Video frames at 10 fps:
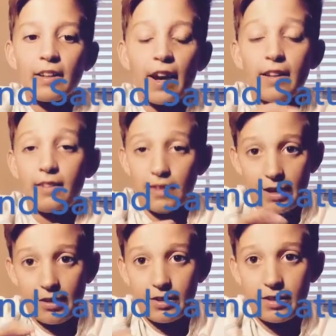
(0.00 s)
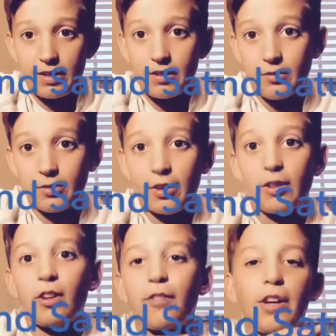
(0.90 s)
I, I know this isn't really a
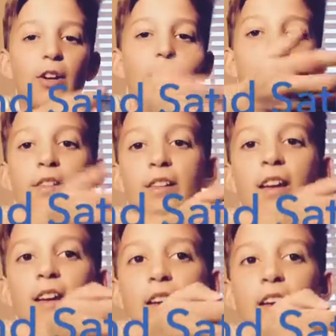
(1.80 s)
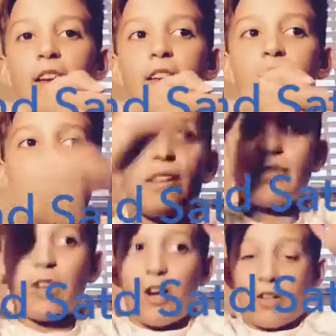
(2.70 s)
long video, but it's still
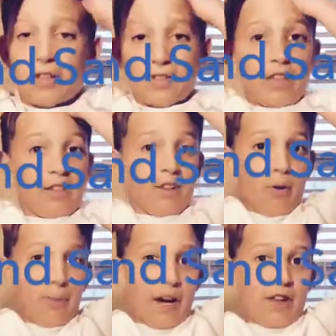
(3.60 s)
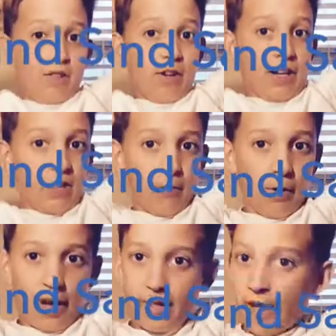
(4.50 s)
talking, to, updating you guys on
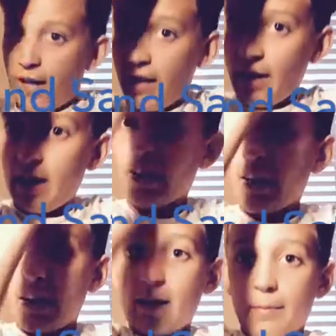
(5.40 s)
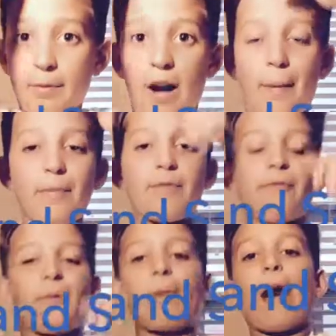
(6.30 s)
what I did. But I'm
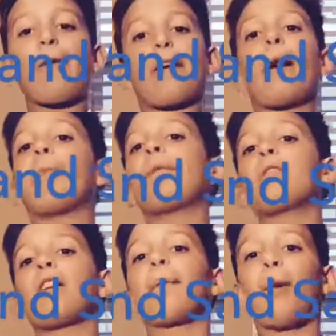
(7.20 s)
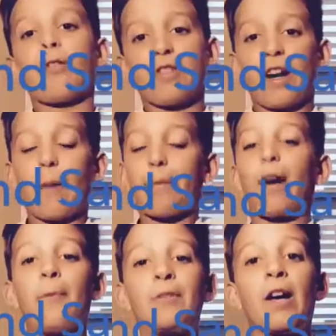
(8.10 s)
from now on, I'm gonna start posting. I
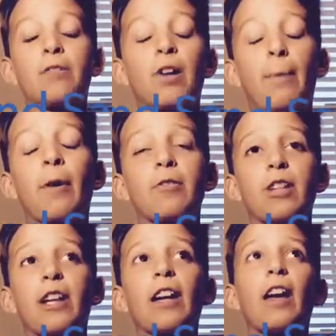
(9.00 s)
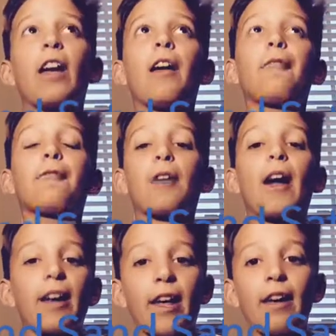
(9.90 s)
promise, I'll start posting.
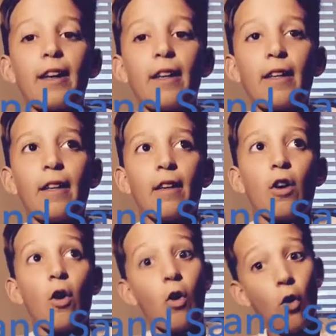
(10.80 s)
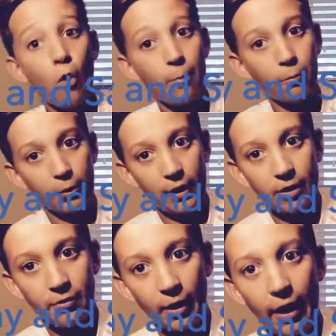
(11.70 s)
Friday, hopefully
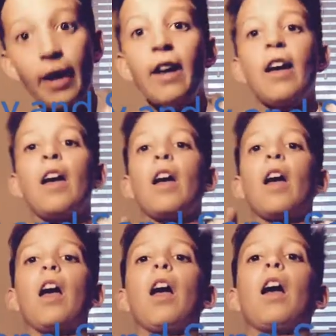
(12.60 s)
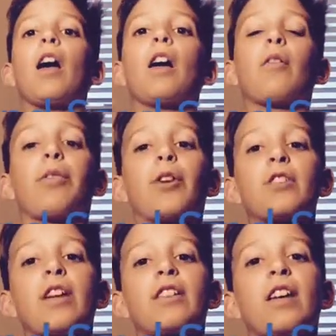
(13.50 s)
it's Friday.
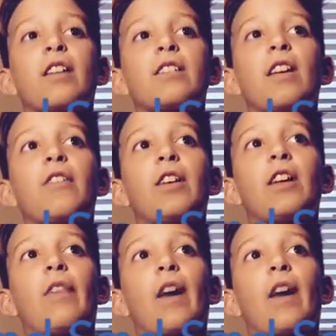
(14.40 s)
Thursday is Thanksgiving, and